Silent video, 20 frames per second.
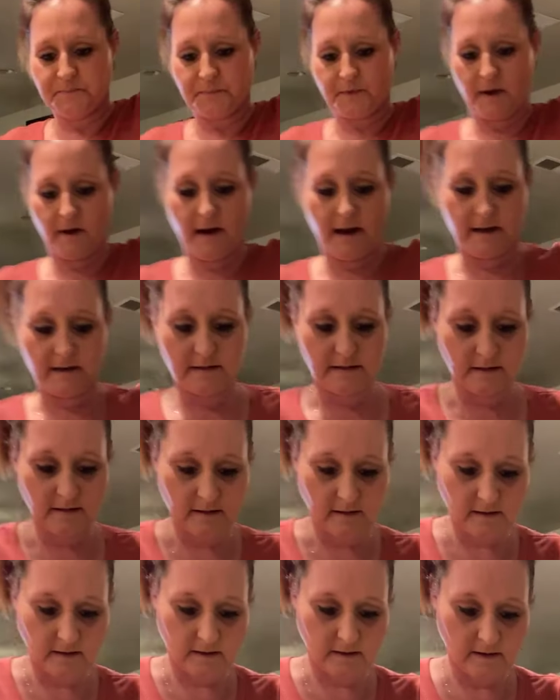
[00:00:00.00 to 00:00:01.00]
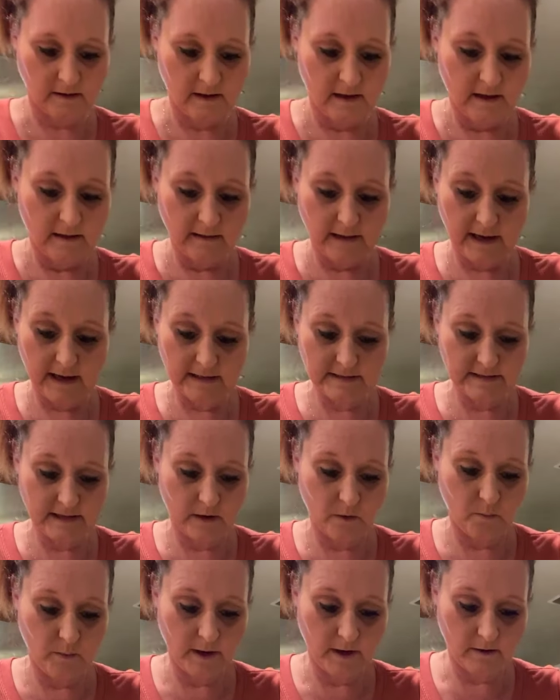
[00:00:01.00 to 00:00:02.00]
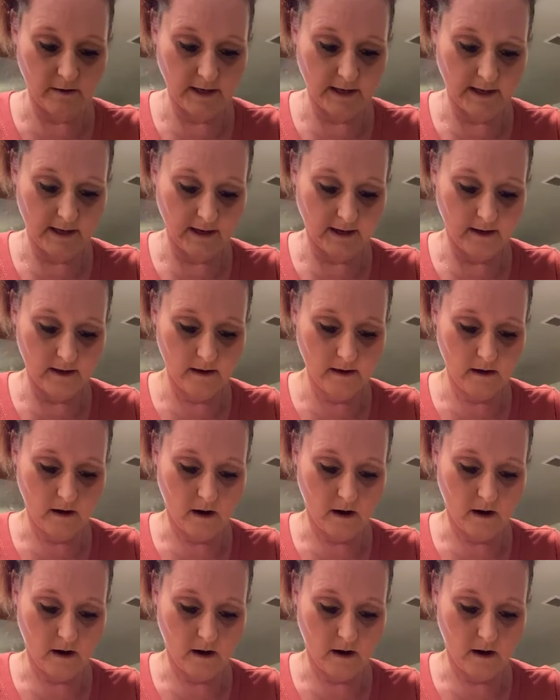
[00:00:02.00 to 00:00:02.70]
All right. Like I said, we are getting